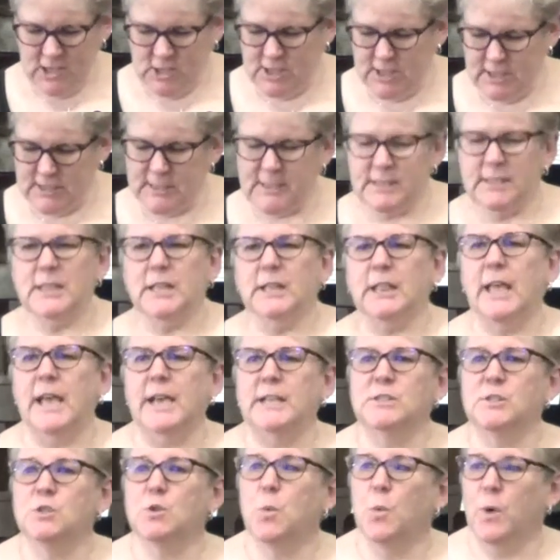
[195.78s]
Just in the
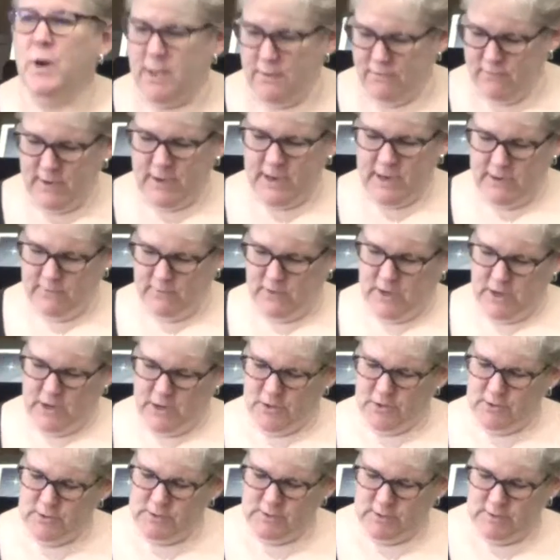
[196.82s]
last twenty-five
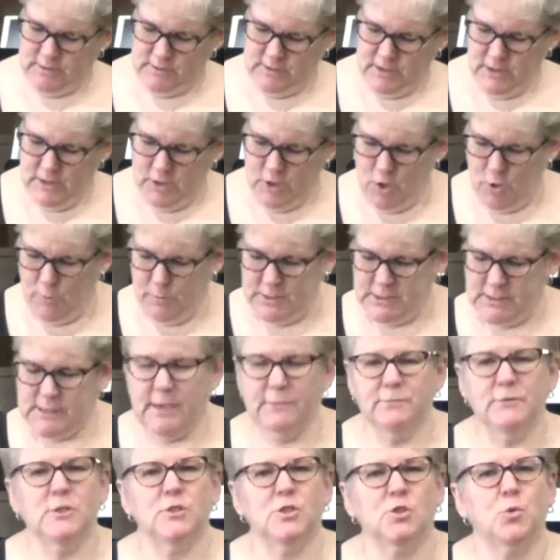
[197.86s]
years, humans
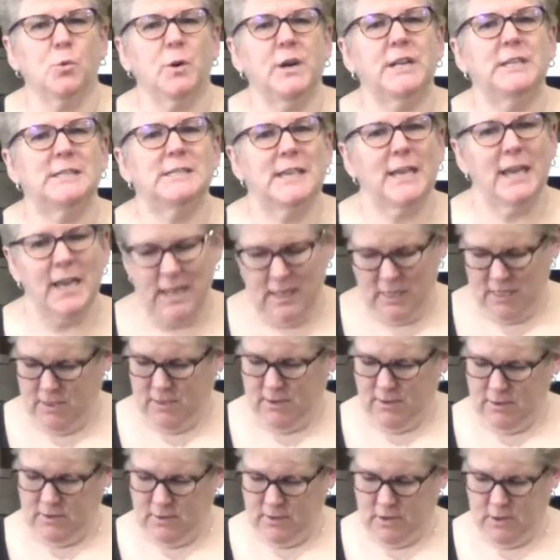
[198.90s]
have destroyed a
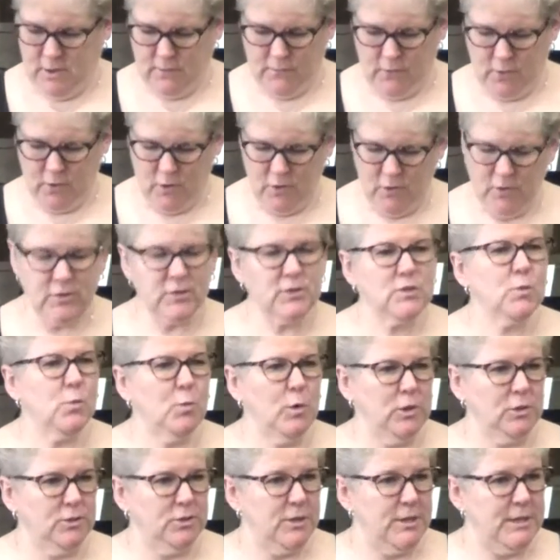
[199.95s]
tenth of
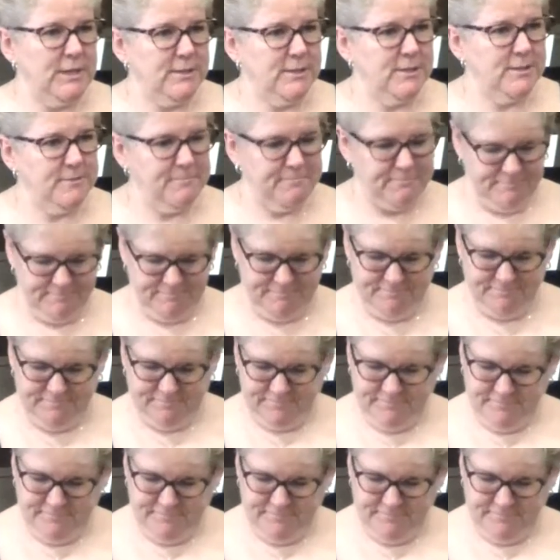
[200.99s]
Earth's wilderness.